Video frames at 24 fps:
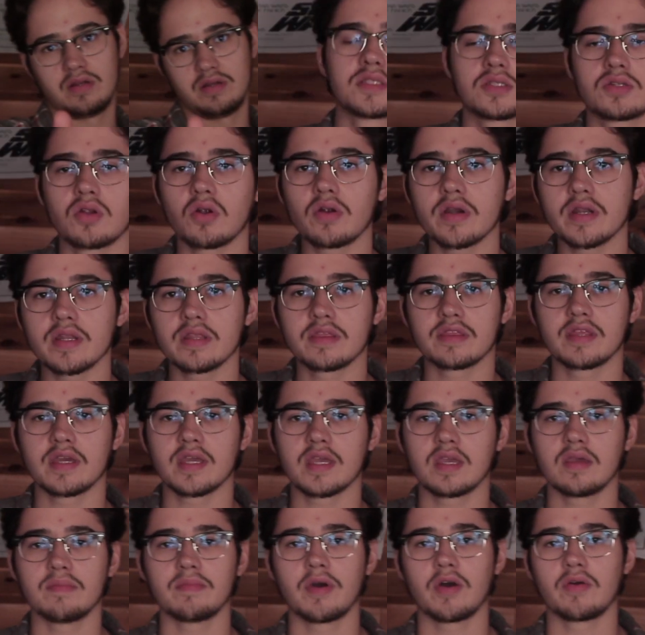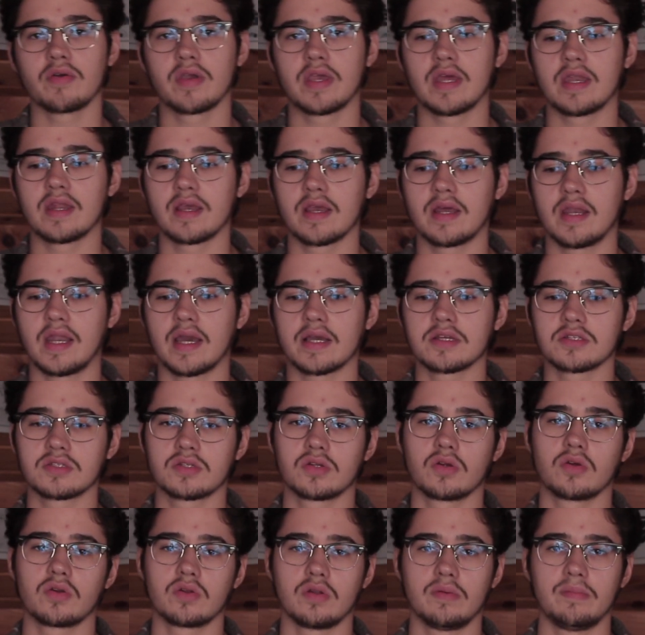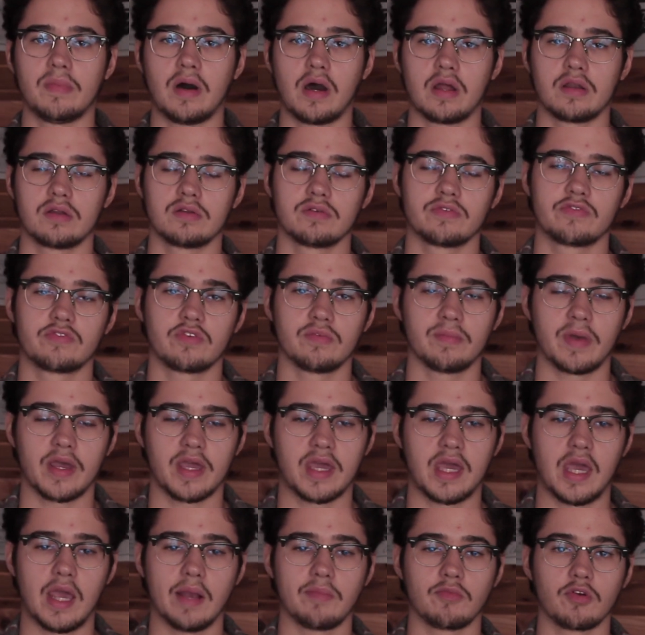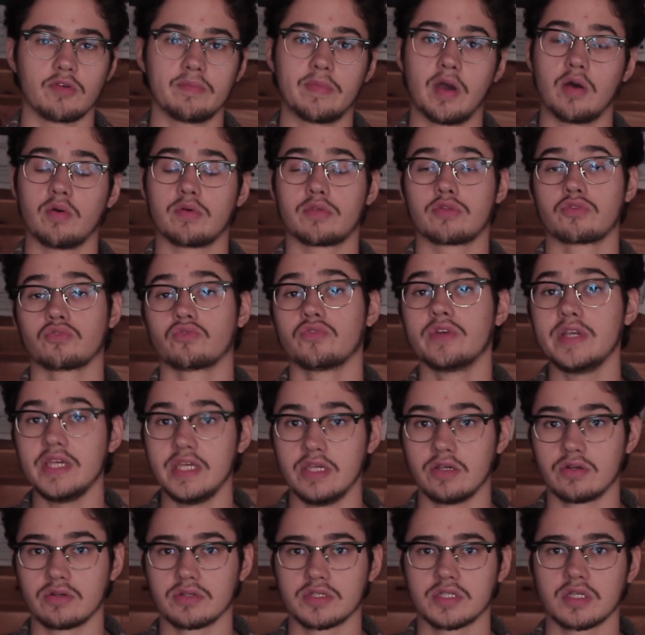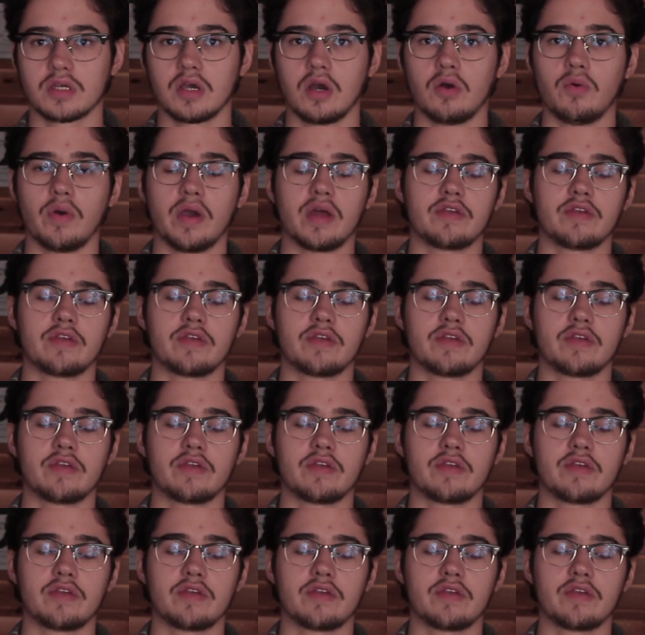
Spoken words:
Started thinking about getting an external monitor for my camera about 3 years ago,